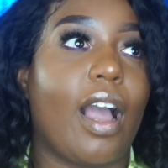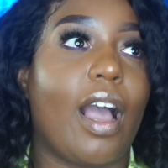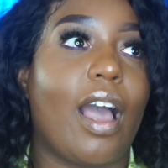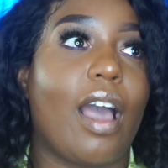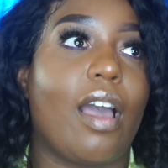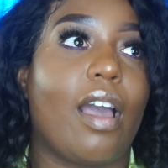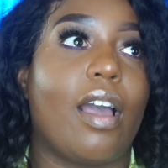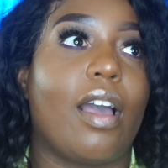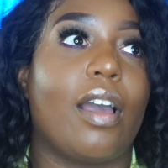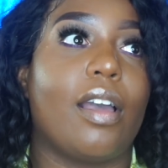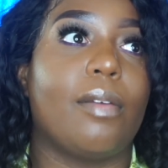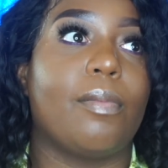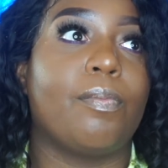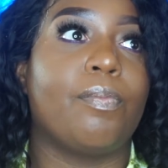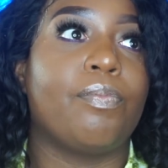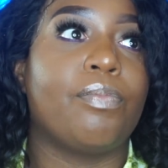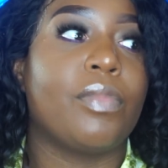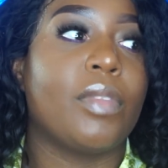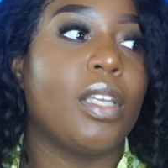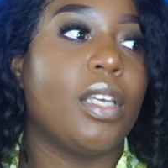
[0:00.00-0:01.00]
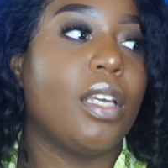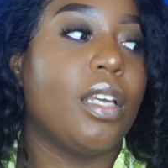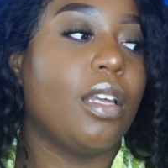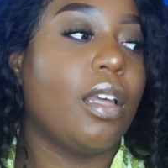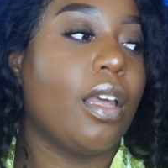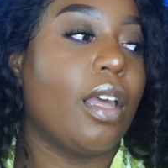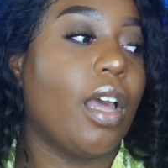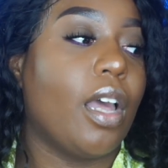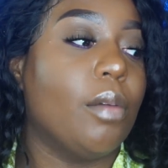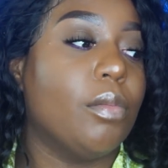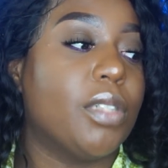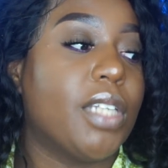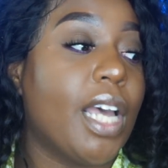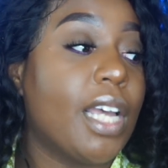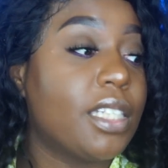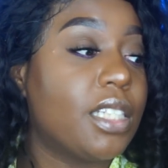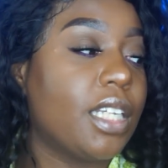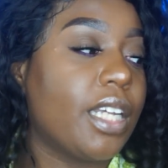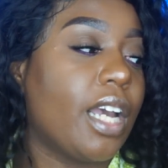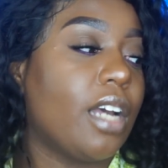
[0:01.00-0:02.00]
I am
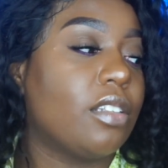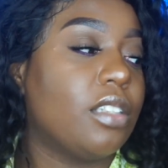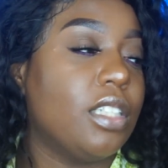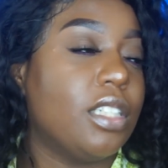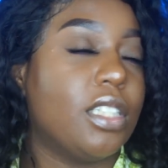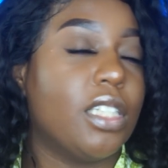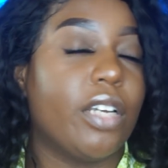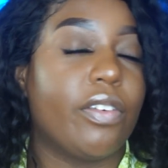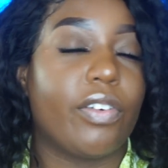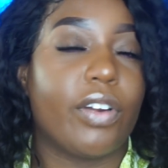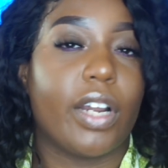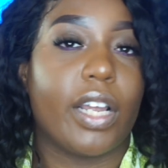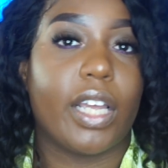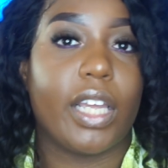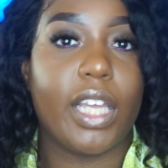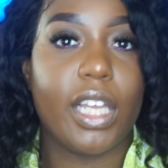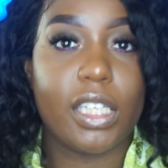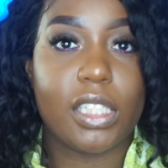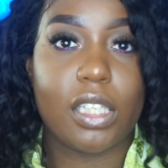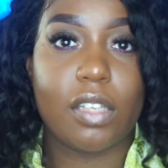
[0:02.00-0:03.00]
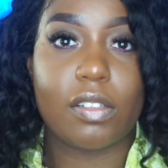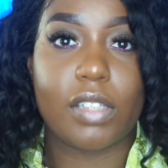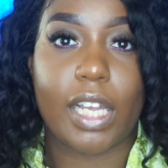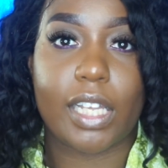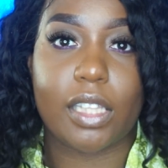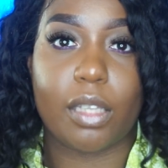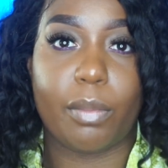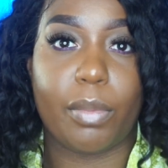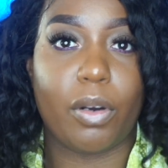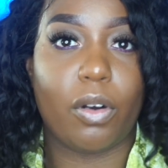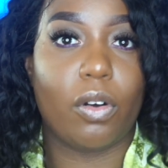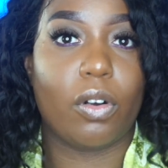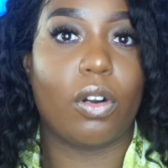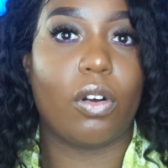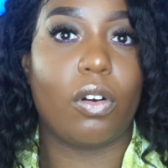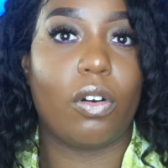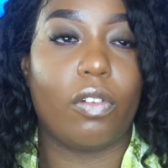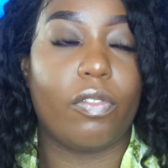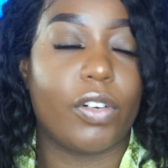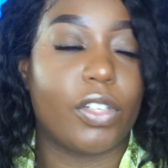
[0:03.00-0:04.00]
testing out these different adhesives, like the Bold
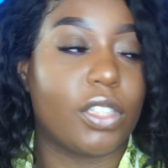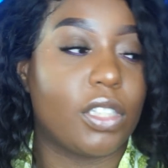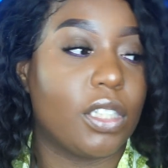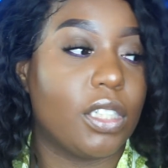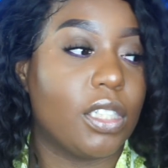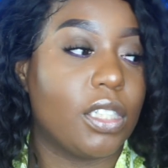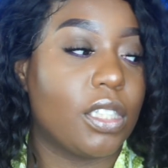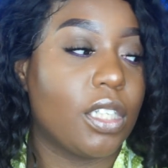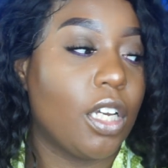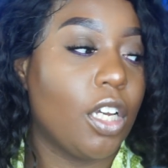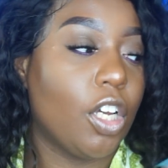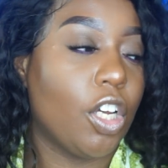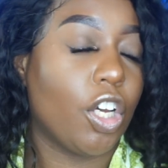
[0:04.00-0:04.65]
Hold versus